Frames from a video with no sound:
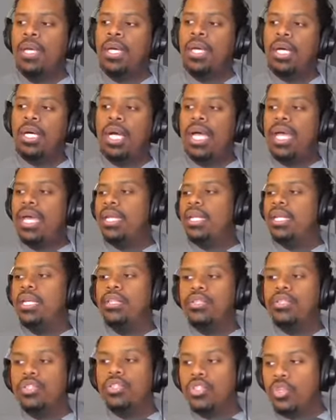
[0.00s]
I had
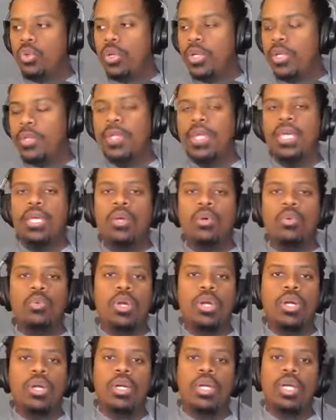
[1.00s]
another story
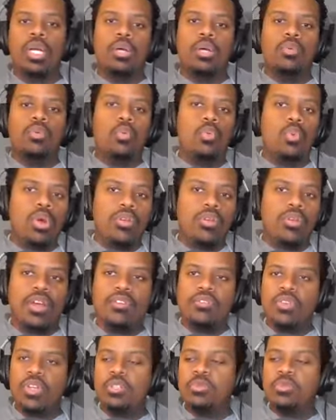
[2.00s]
where one of our
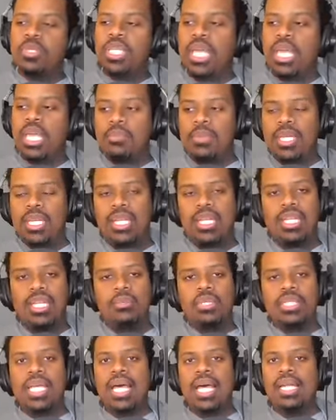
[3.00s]
freshmen came in and he
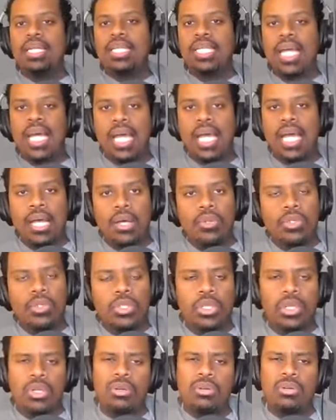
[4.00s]
was kind of down,
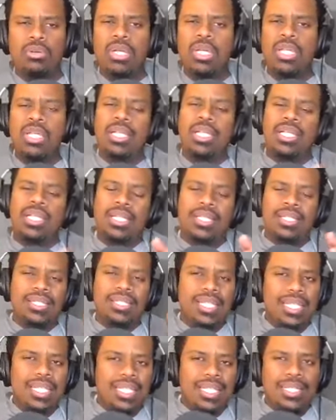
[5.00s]

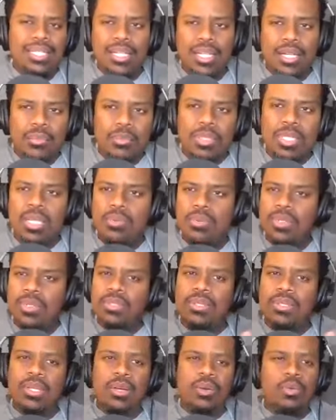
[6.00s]
in the dumps. He
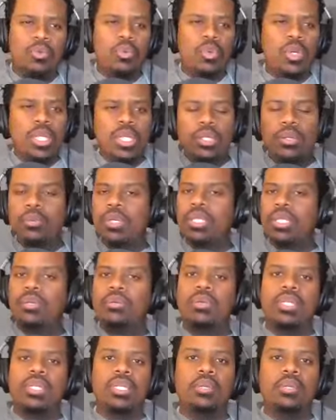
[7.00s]
was a really, really,
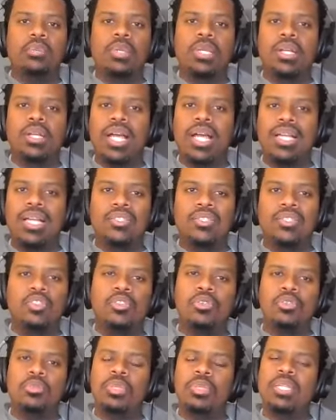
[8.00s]
really good player in high
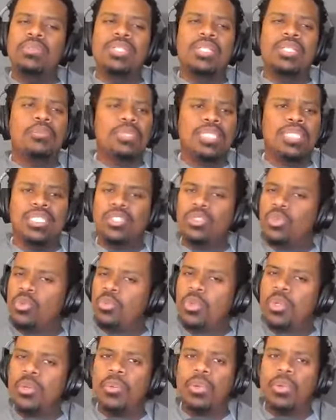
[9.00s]
school, but he was at a position group
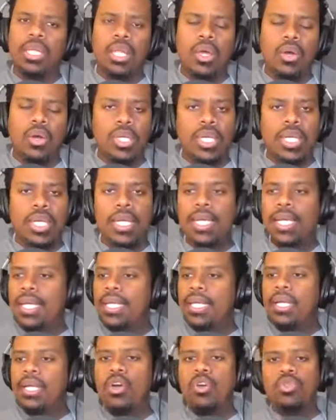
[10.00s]
we were loaded at. And
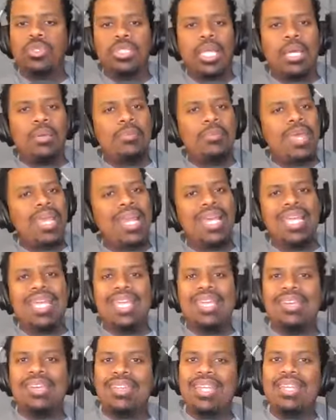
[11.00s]
the coach was like, man, I
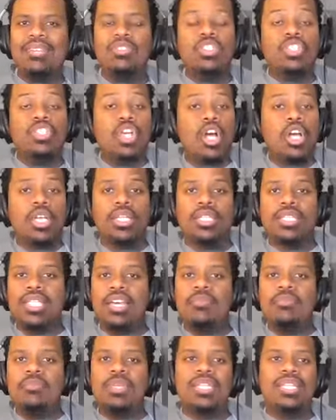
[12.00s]
can't. He was just talking to the
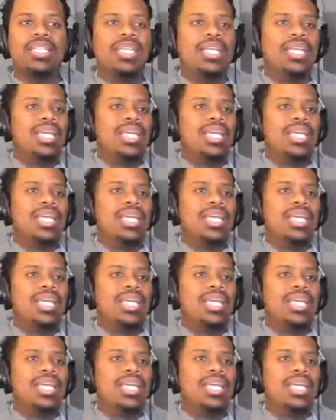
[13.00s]
staff meeting.